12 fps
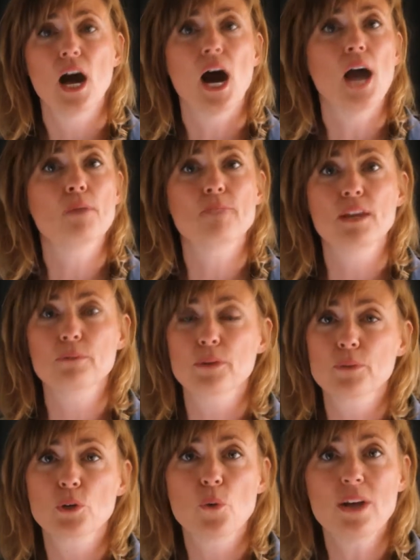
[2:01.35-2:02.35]
I made my
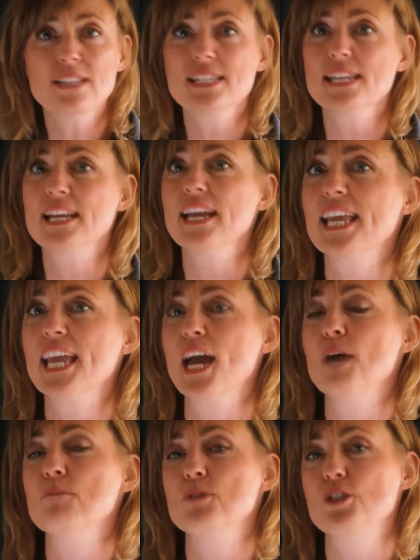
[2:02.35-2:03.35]
request and
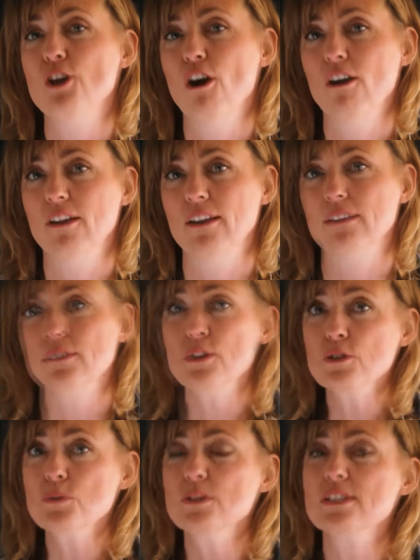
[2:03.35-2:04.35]
kept talking.
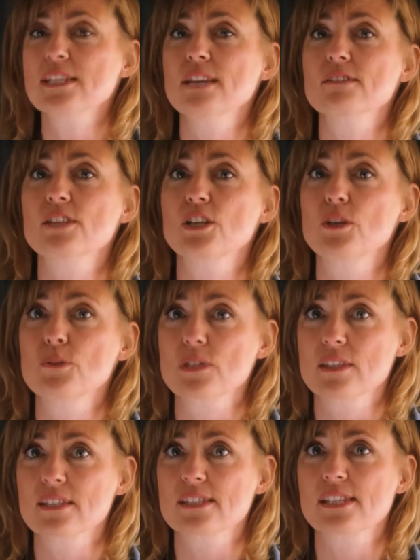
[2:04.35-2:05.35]
Here's what it sounds like using
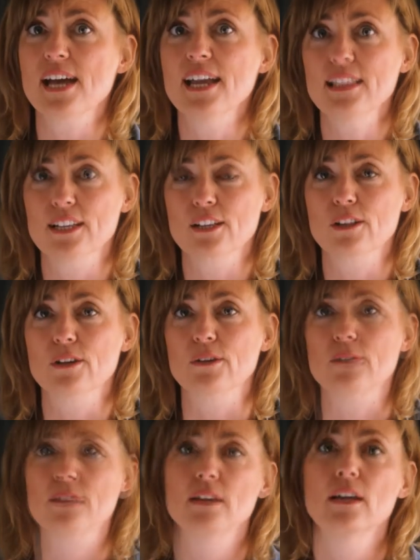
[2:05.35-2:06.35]
the silent
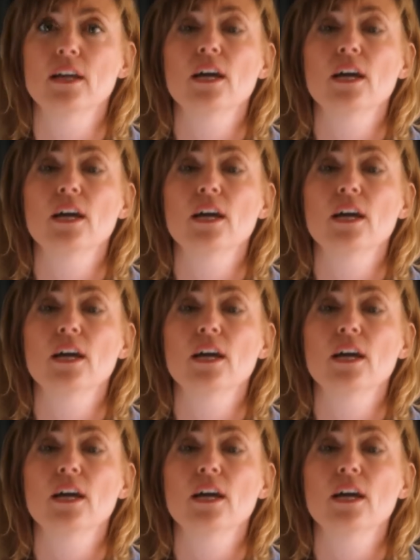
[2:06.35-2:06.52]
close.